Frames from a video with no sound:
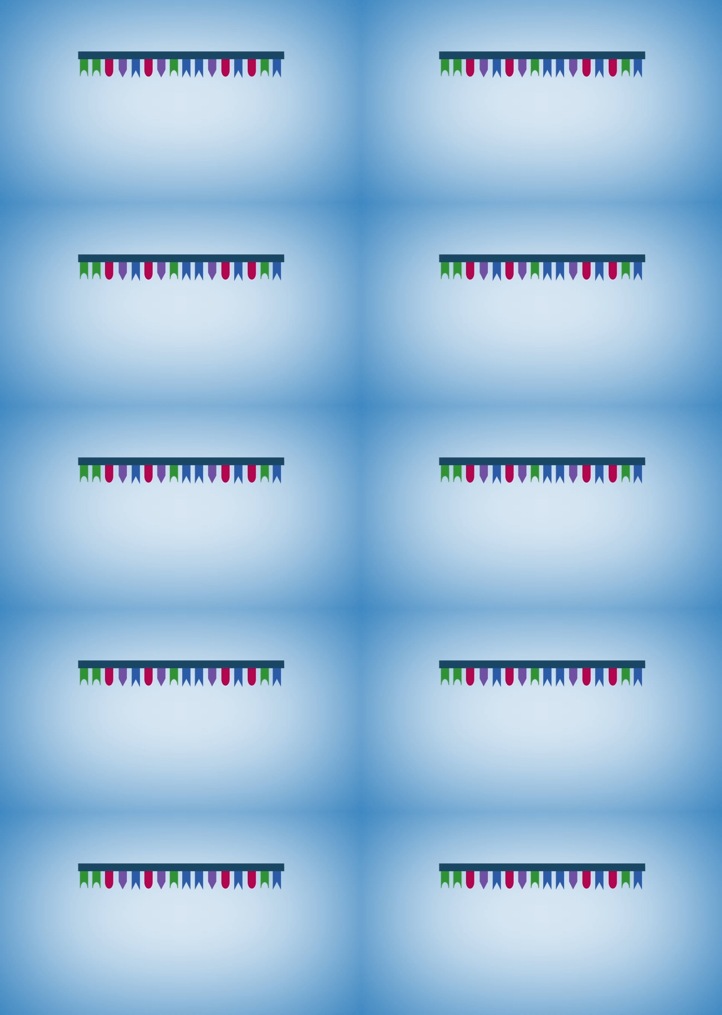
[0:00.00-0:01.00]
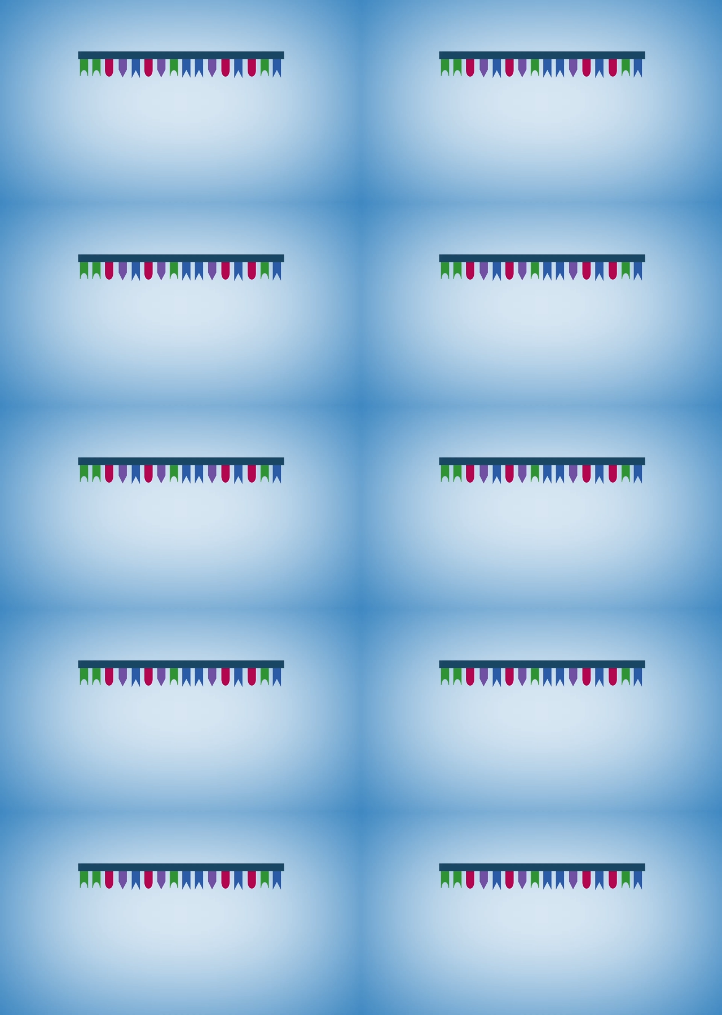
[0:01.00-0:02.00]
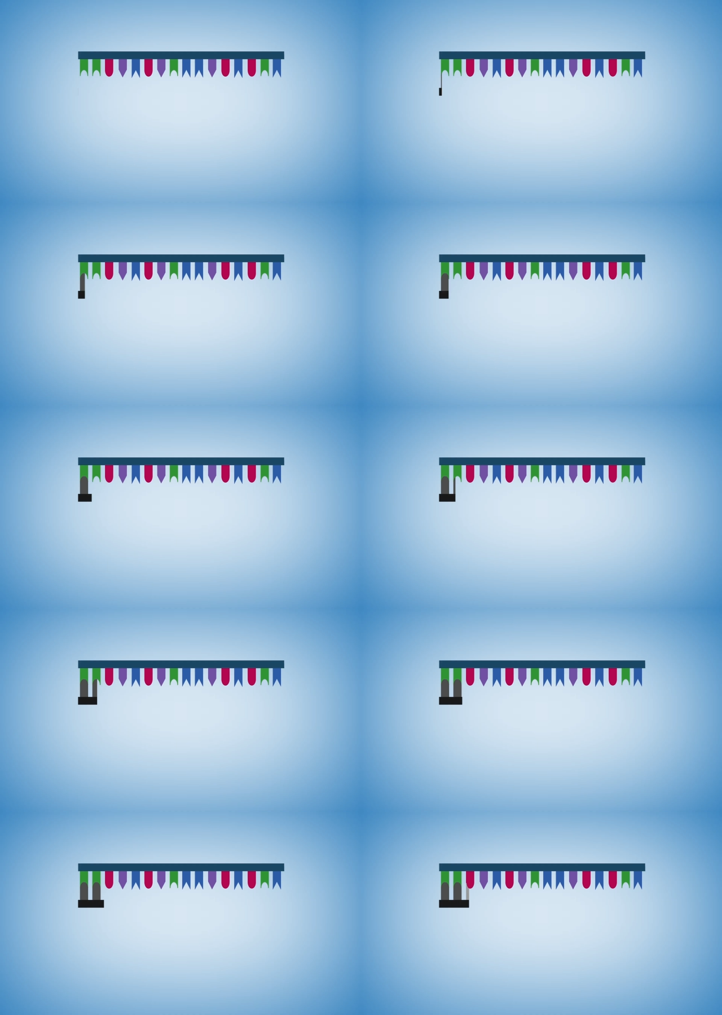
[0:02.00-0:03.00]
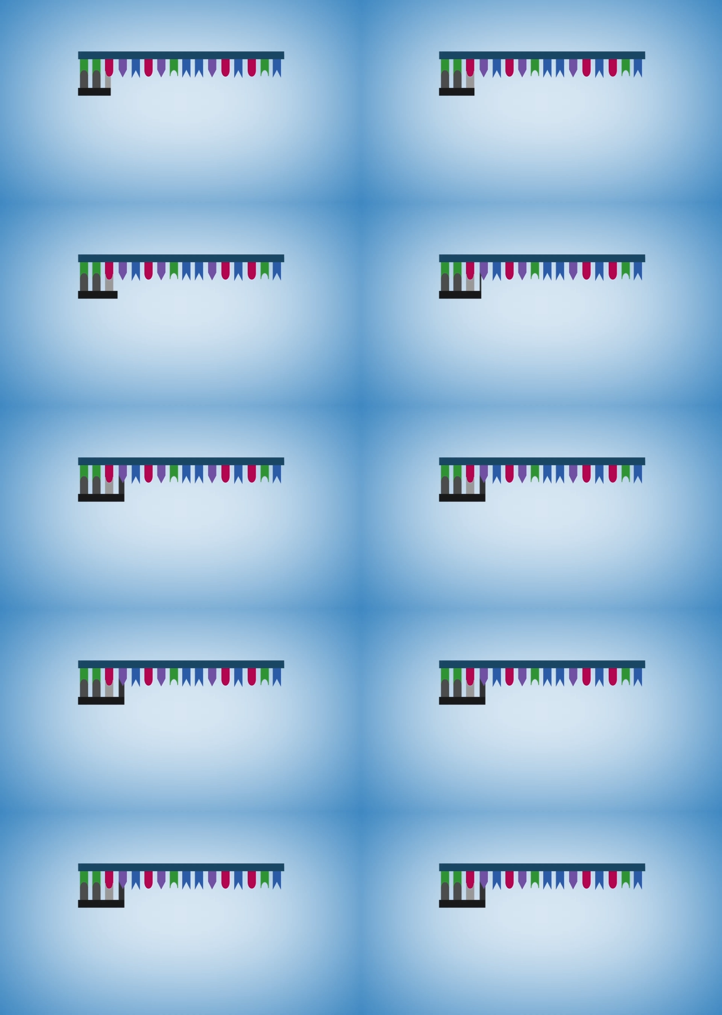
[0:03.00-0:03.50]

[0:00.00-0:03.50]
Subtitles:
[unreadable: no face in view]